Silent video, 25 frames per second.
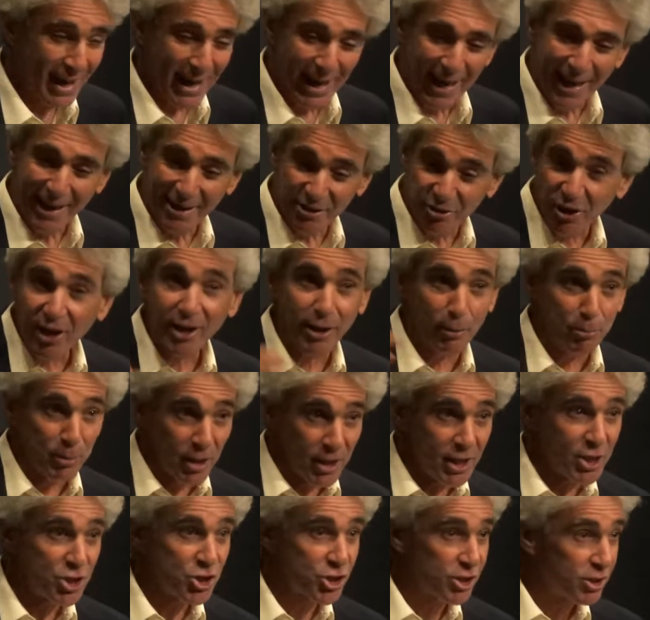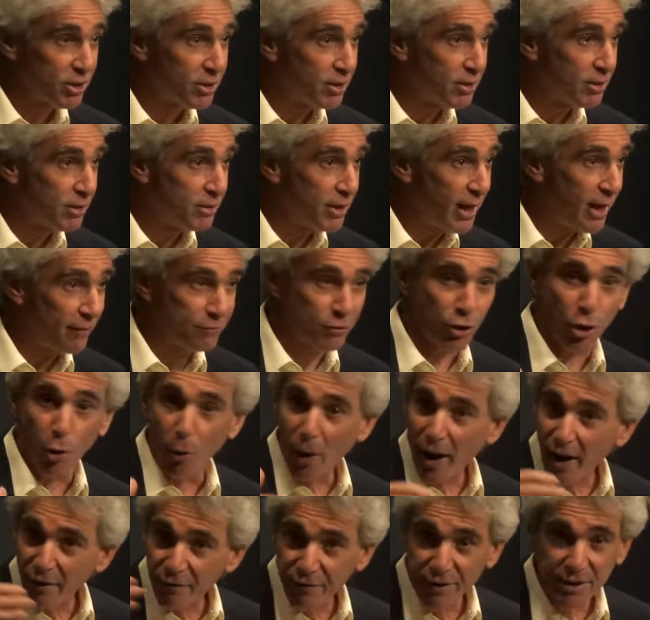And it's like a militia. They have to go
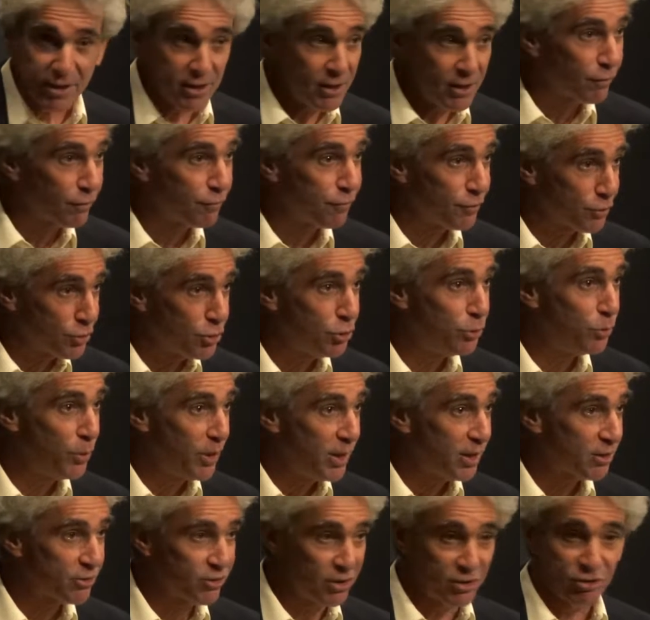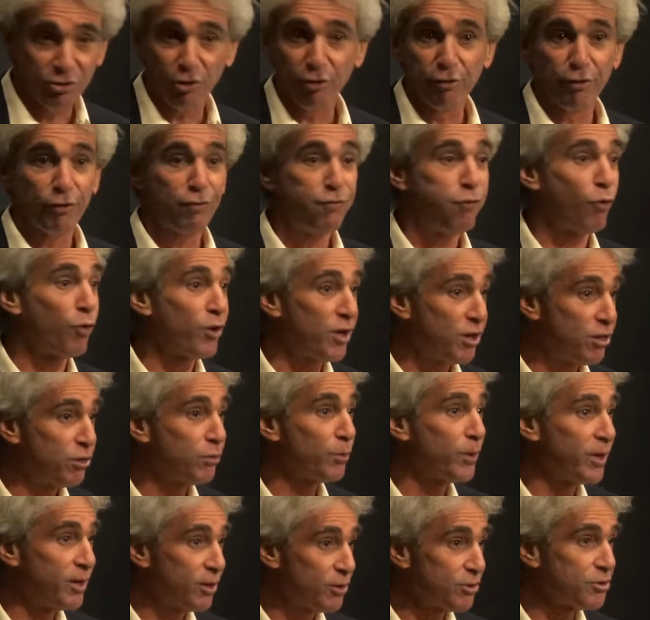every for 2 weeks until they're
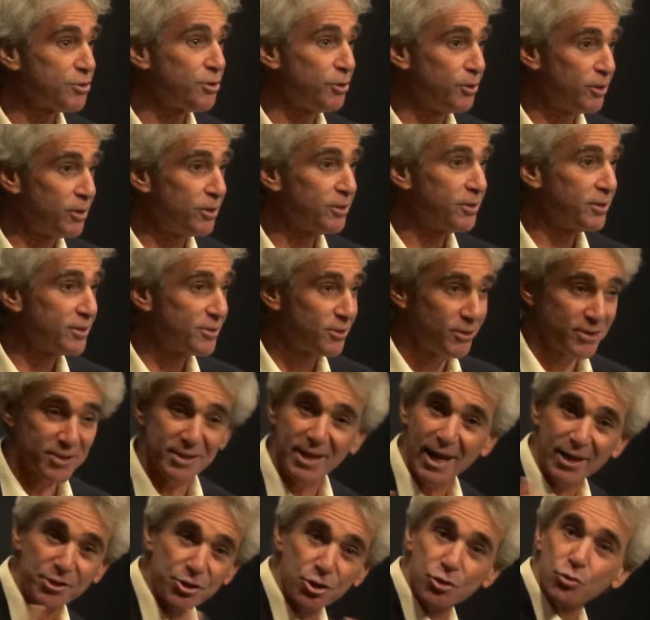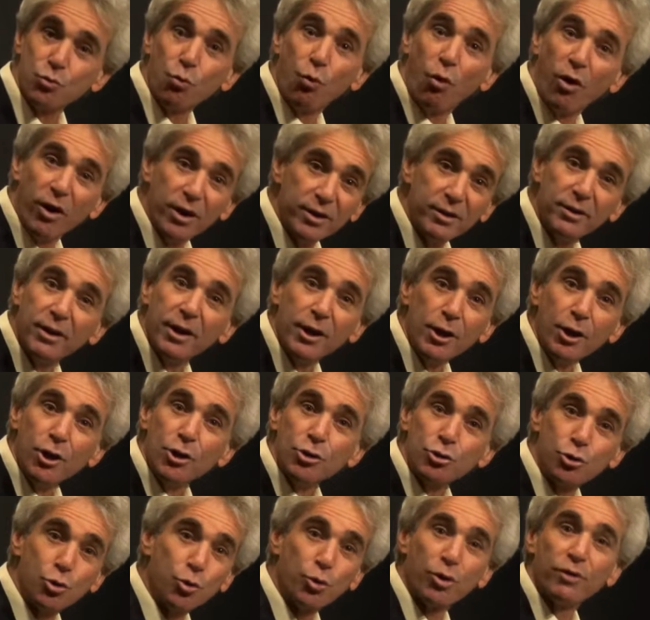43 years old. So it's not just one
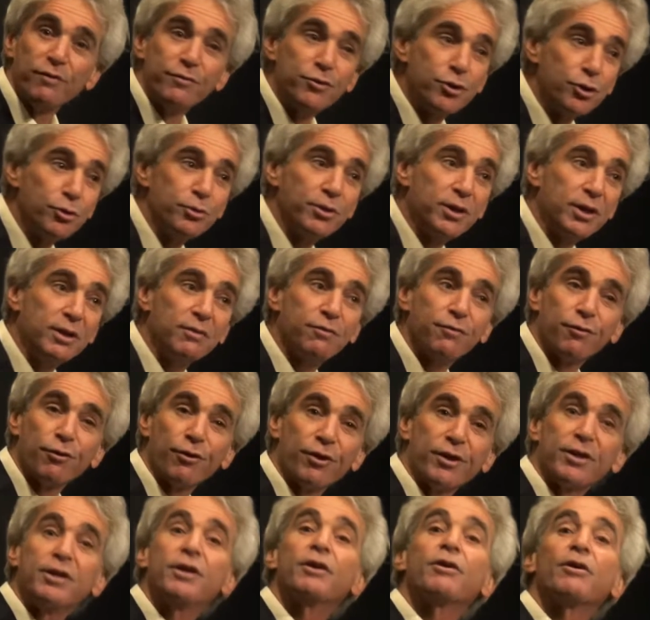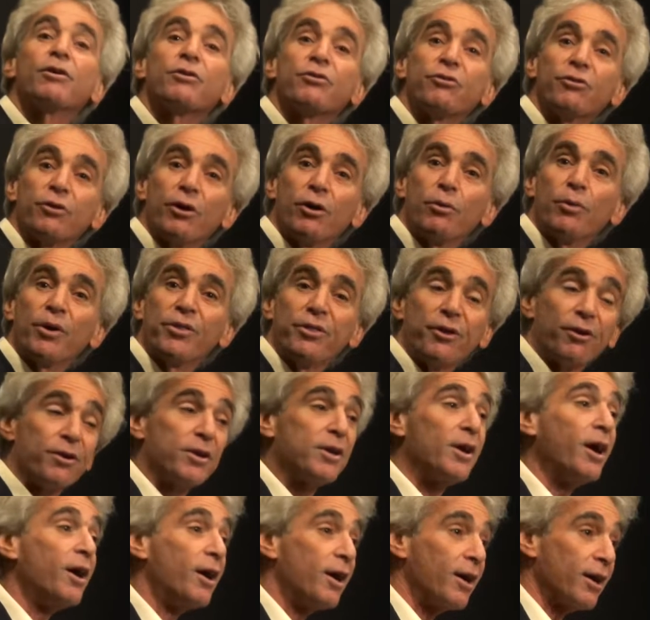tour of duty for a year or so when they're
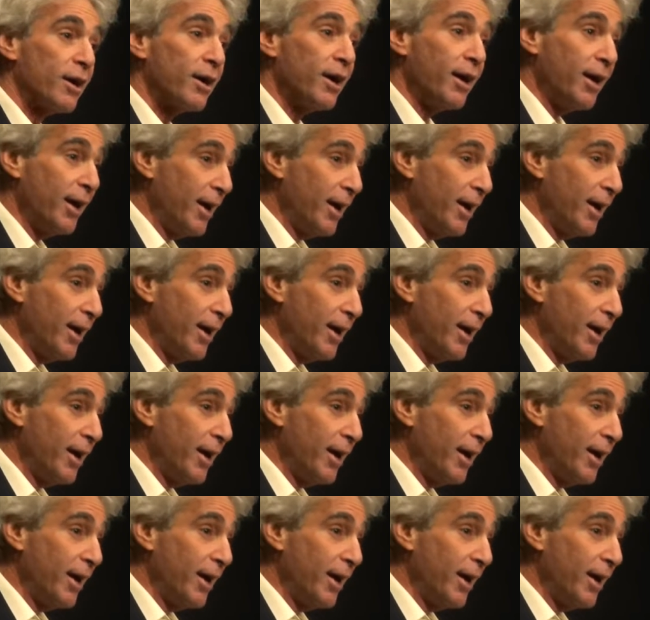young.